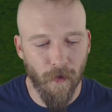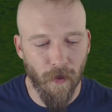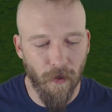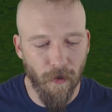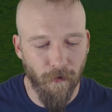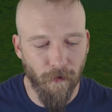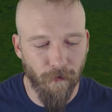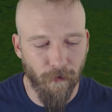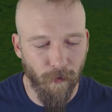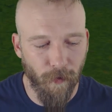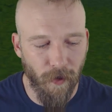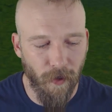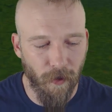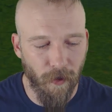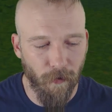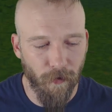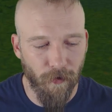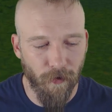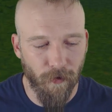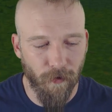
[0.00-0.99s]
I think for
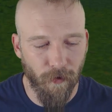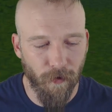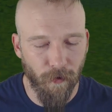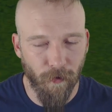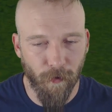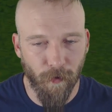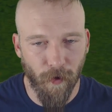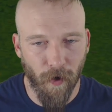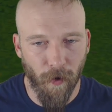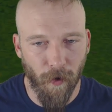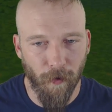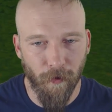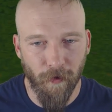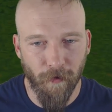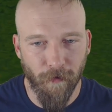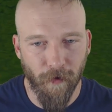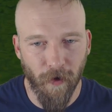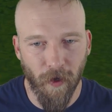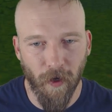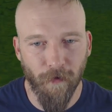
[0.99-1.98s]
me it was
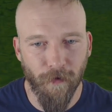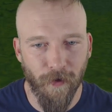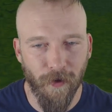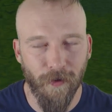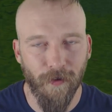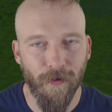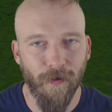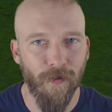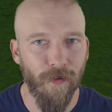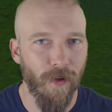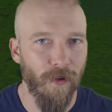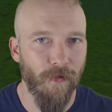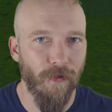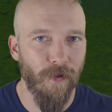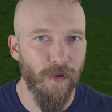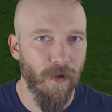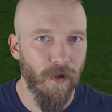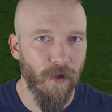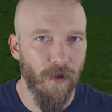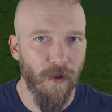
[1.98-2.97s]
probably Final Fantasy VII,
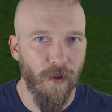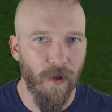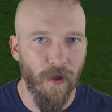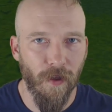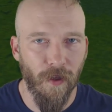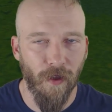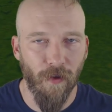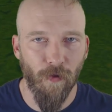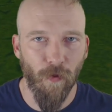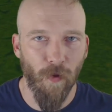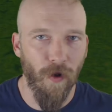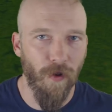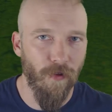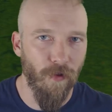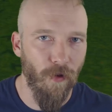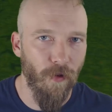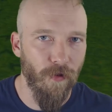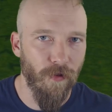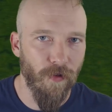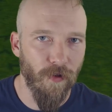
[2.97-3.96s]
and that's why
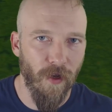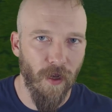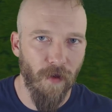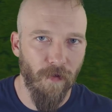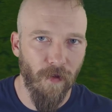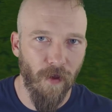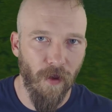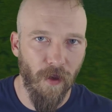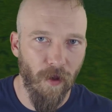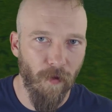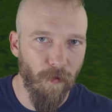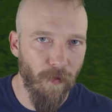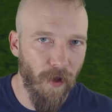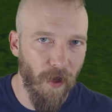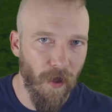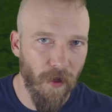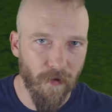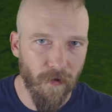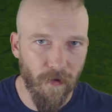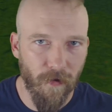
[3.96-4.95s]
it's always going to have that
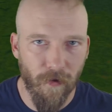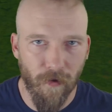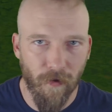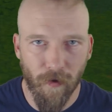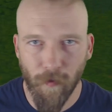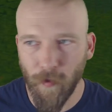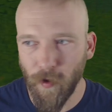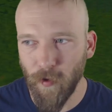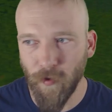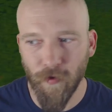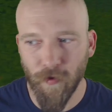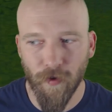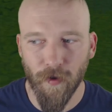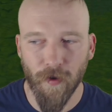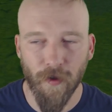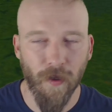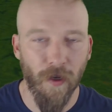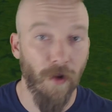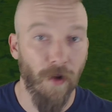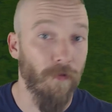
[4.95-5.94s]
impact. The
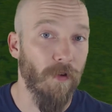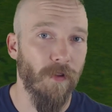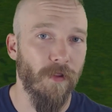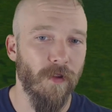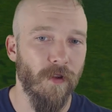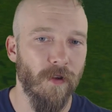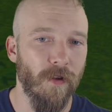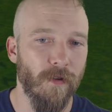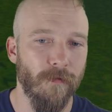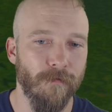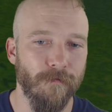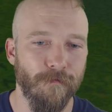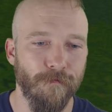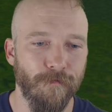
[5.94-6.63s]
music and everything.